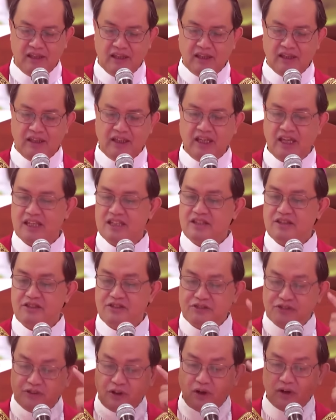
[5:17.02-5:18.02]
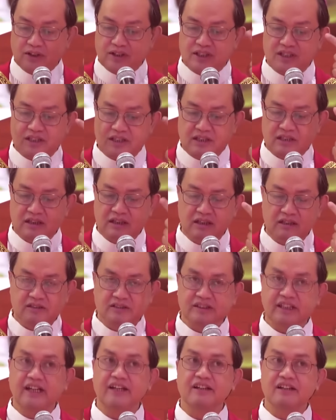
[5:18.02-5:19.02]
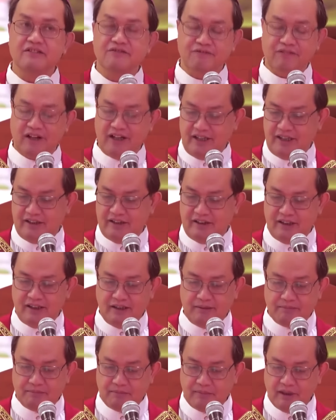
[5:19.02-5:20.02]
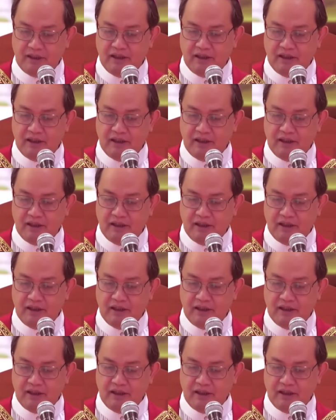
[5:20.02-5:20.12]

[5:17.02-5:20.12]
His thoughts terrified him.